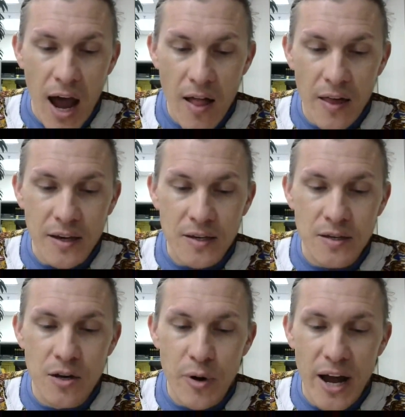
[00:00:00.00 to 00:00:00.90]

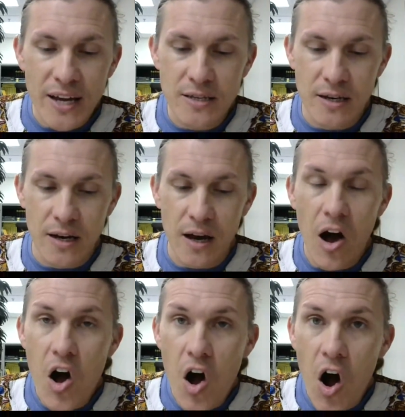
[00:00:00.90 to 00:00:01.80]
Alex Norasta
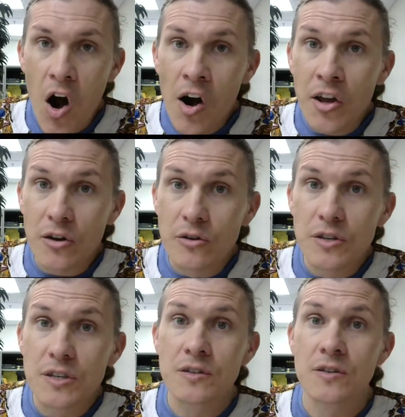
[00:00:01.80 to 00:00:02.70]

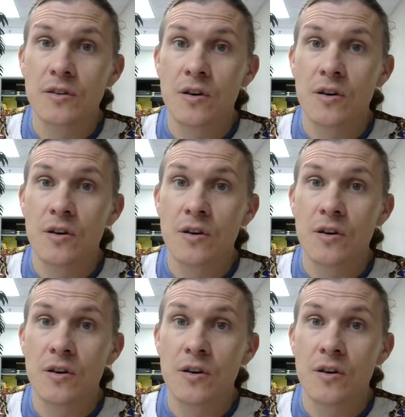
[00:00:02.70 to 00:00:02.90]
argues